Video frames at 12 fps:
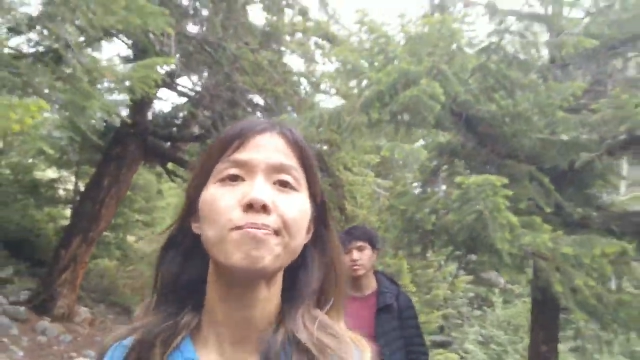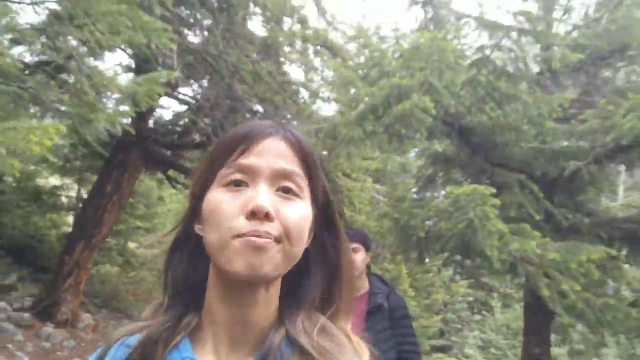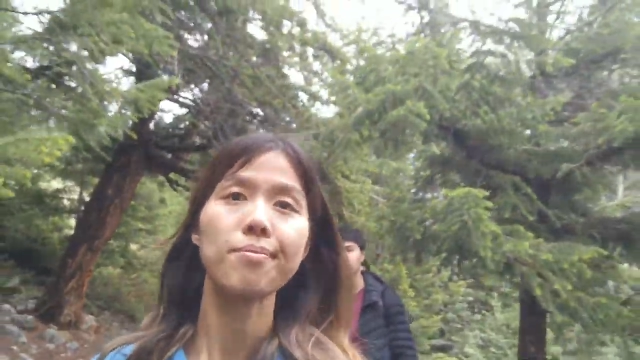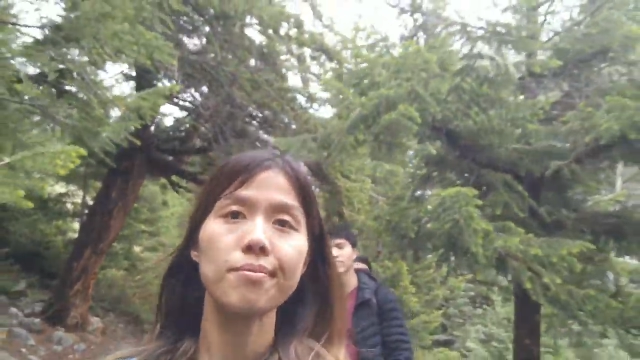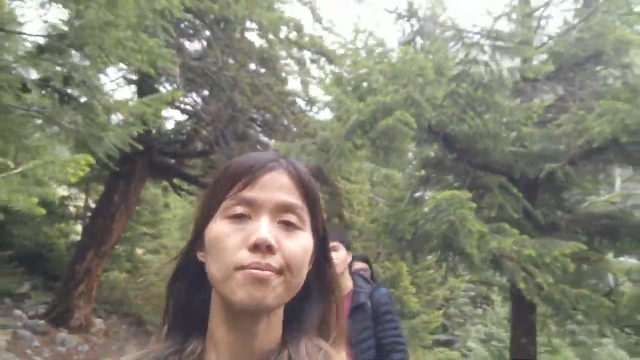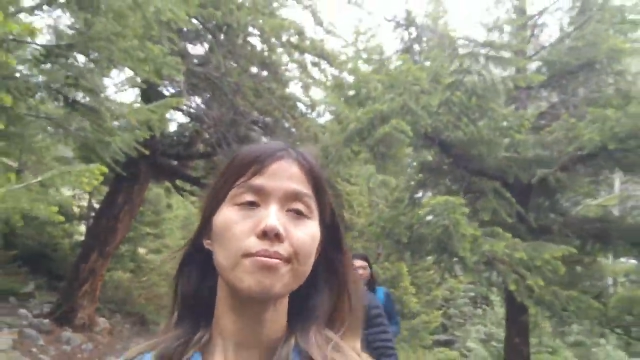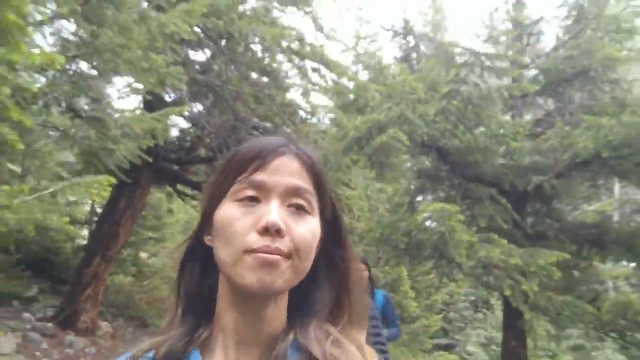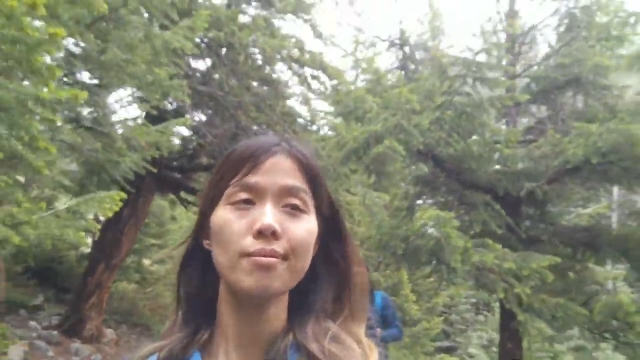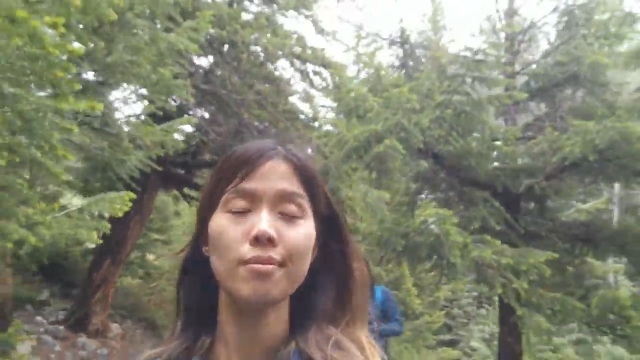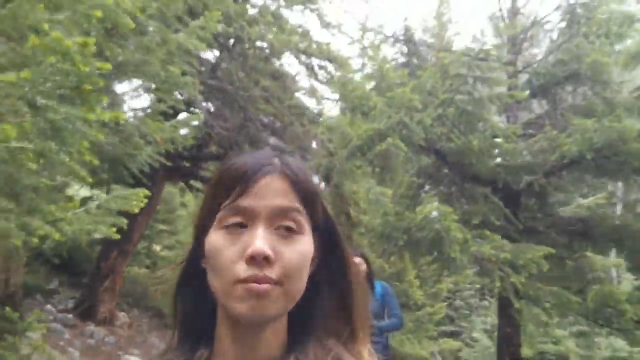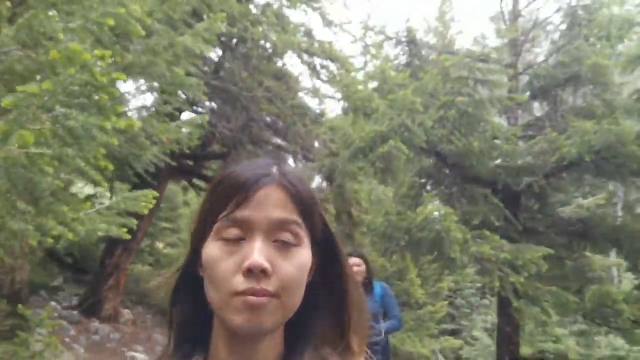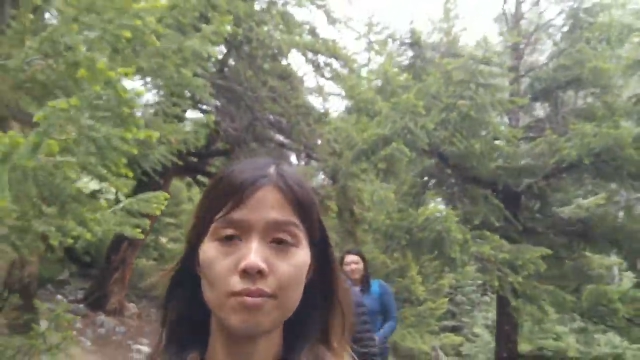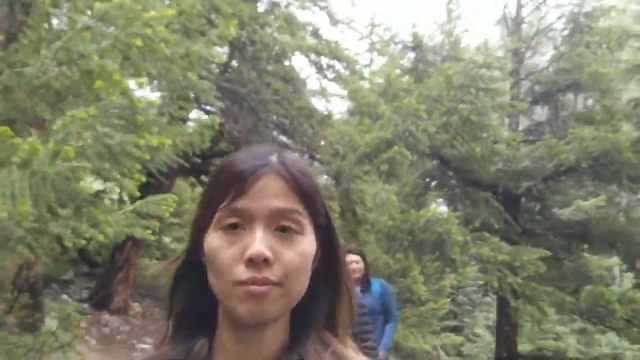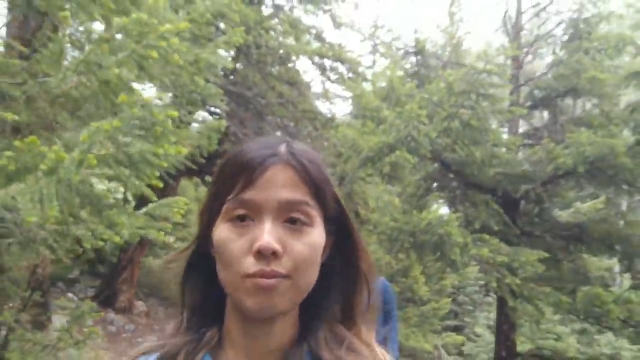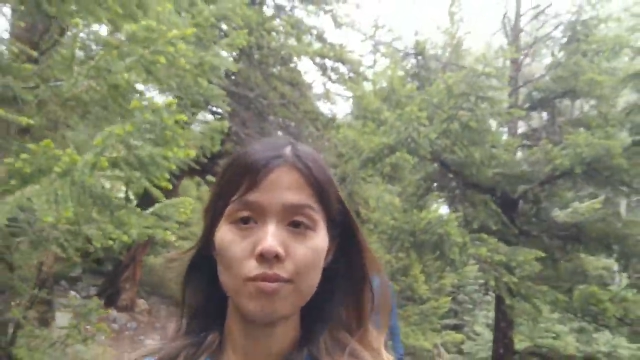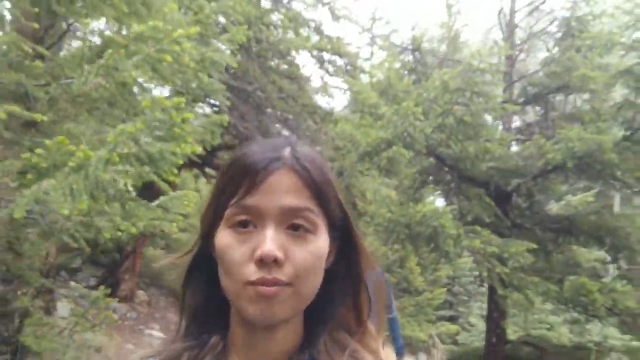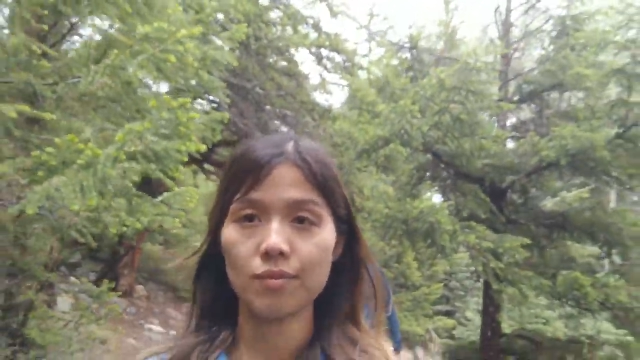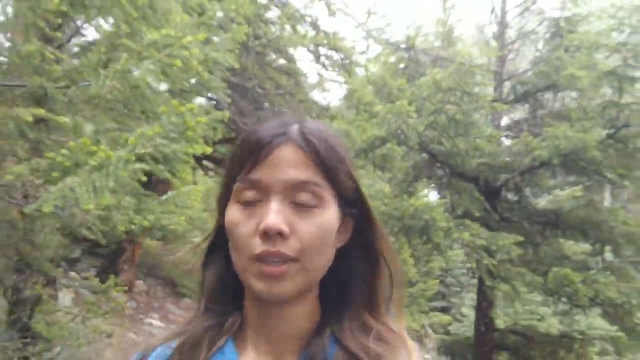So far, I'm
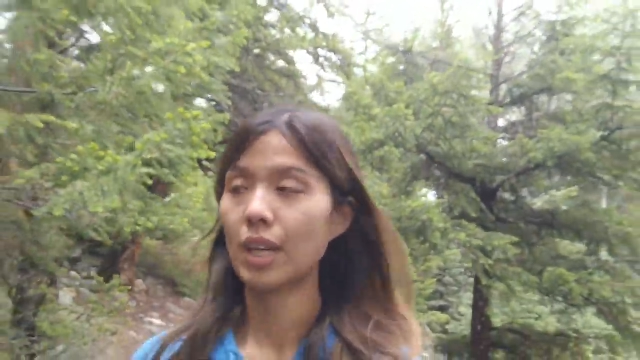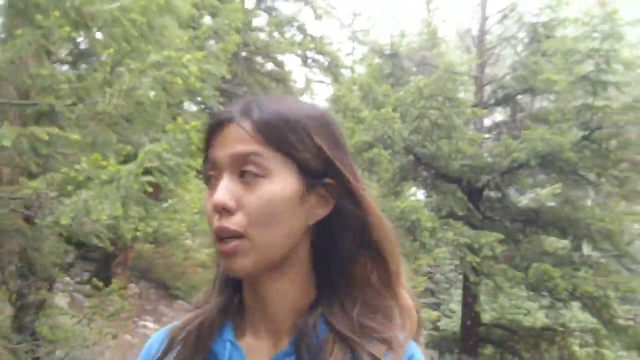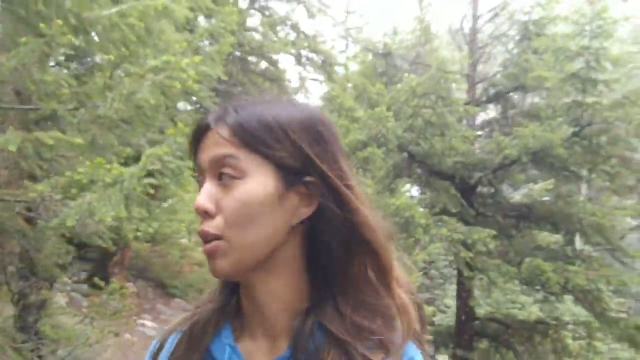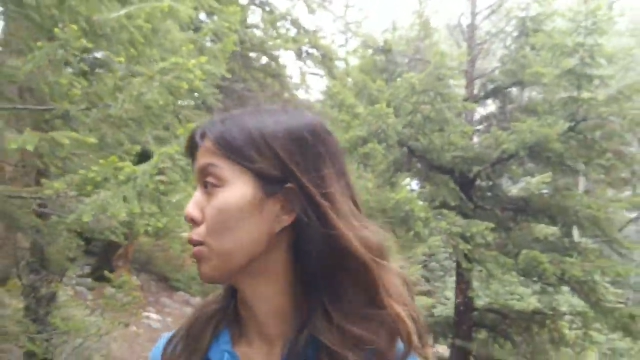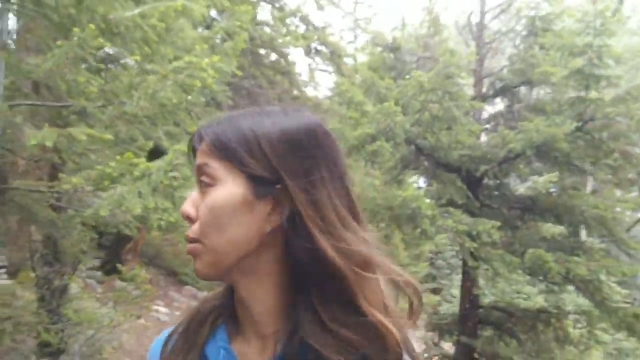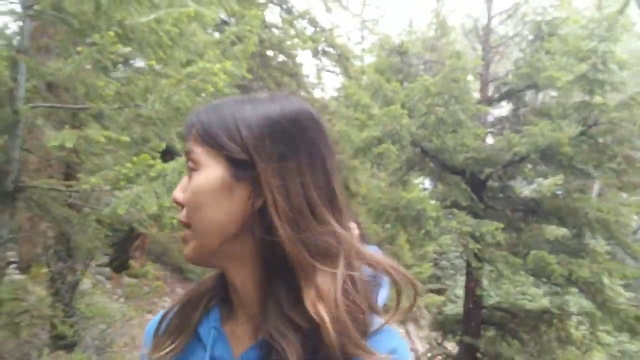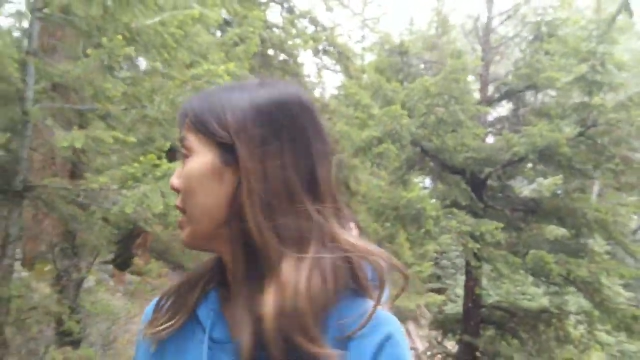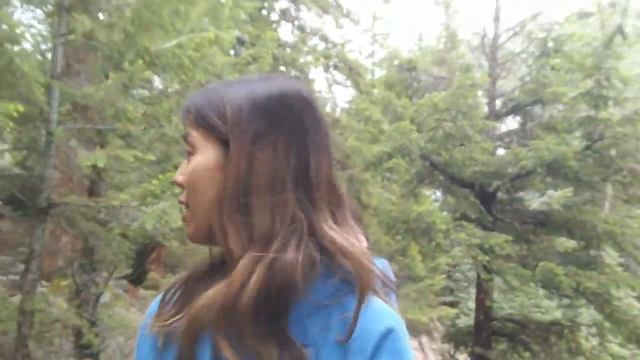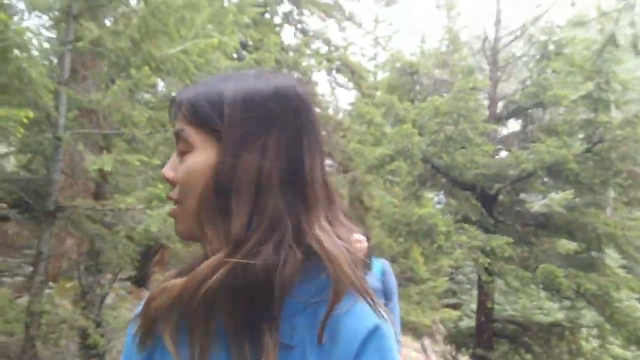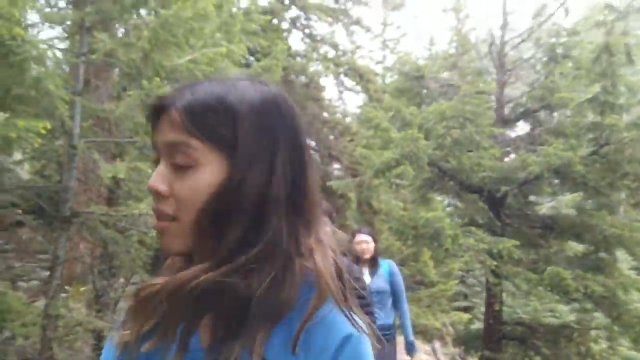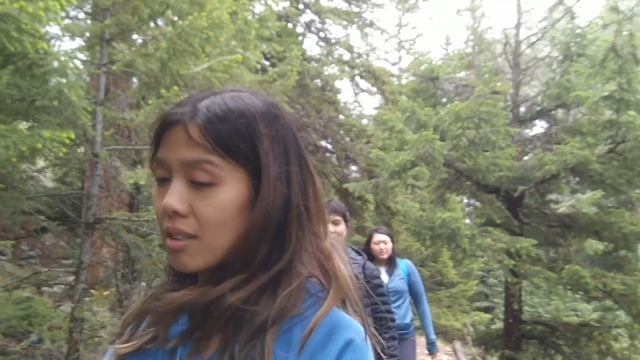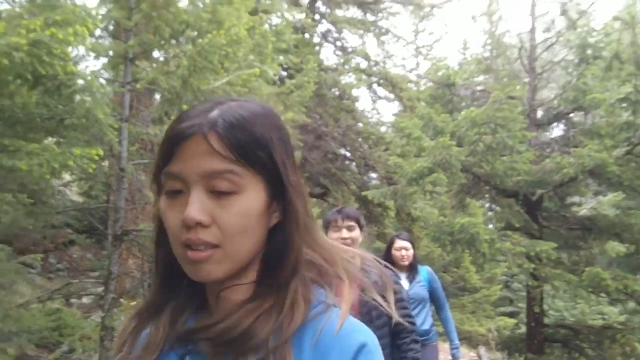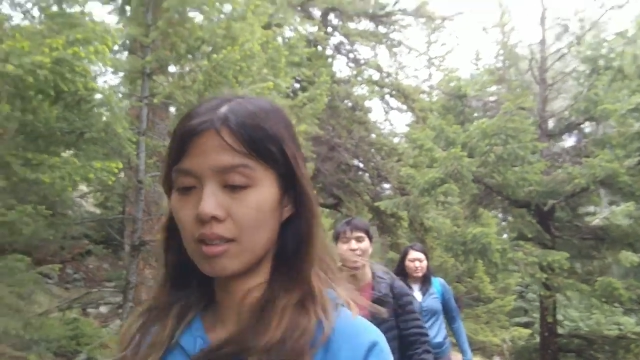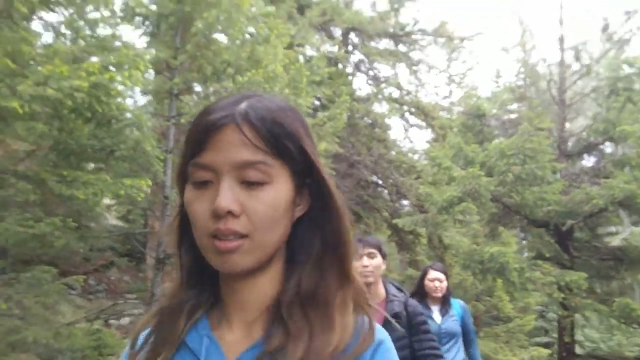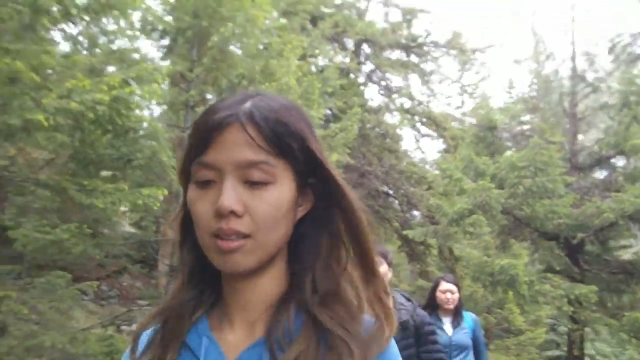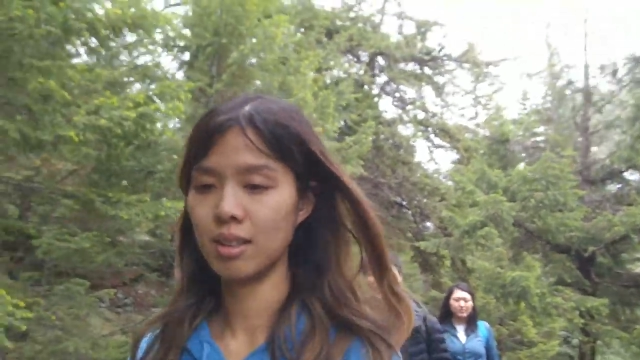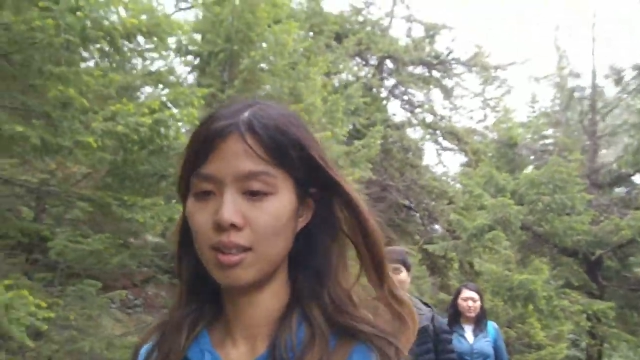winning. Who's winning? I'm winning.